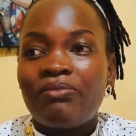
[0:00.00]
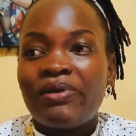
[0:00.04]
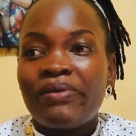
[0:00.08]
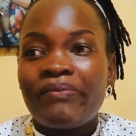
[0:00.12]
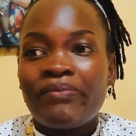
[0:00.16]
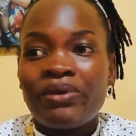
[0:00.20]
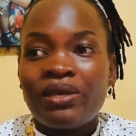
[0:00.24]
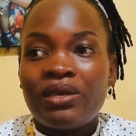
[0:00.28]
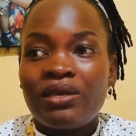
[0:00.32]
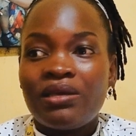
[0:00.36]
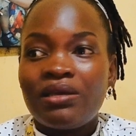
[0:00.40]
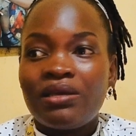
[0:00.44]

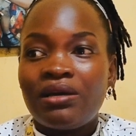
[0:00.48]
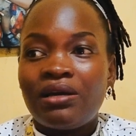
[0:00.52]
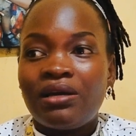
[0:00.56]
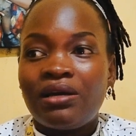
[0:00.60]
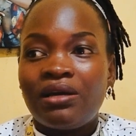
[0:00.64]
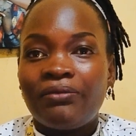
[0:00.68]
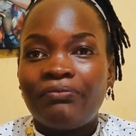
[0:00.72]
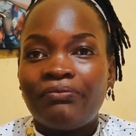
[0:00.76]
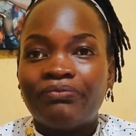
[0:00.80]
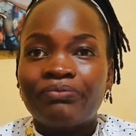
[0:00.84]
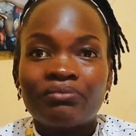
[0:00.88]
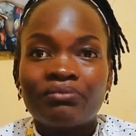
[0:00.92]
maybe
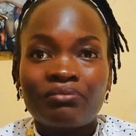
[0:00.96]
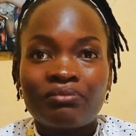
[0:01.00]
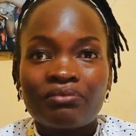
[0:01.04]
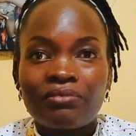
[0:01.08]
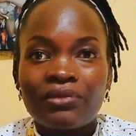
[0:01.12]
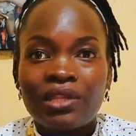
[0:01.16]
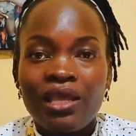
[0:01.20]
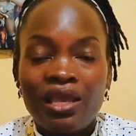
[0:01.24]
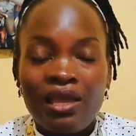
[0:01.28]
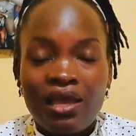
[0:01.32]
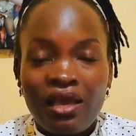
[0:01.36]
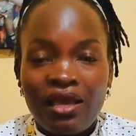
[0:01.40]

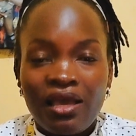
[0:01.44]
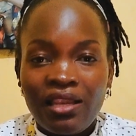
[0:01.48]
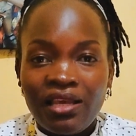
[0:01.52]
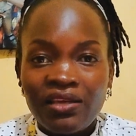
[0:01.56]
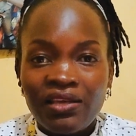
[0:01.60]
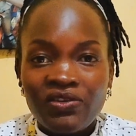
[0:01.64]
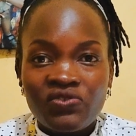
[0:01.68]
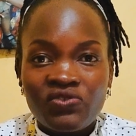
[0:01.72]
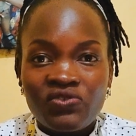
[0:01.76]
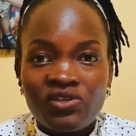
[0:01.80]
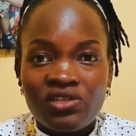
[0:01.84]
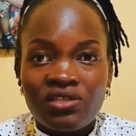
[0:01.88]

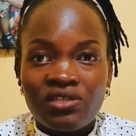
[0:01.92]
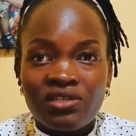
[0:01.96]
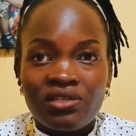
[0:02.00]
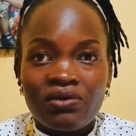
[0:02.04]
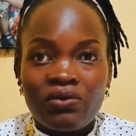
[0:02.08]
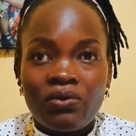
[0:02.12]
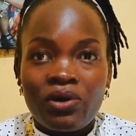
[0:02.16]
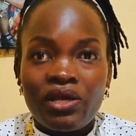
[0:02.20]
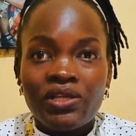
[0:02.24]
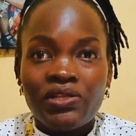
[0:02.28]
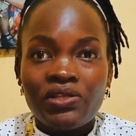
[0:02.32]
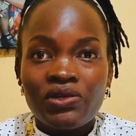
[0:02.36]
electricity
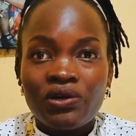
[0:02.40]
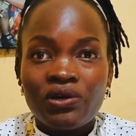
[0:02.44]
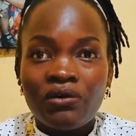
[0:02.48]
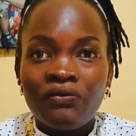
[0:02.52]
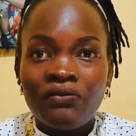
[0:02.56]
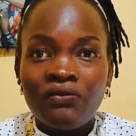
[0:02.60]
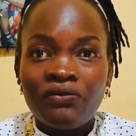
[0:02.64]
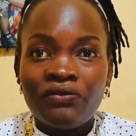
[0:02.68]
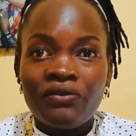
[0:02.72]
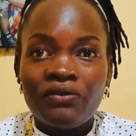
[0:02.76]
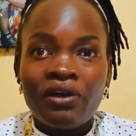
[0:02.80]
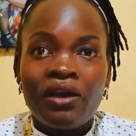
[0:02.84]
went
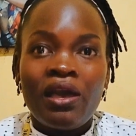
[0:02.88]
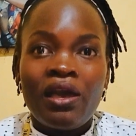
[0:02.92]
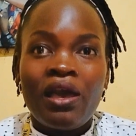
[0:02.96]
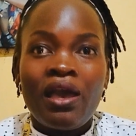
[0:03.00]
off,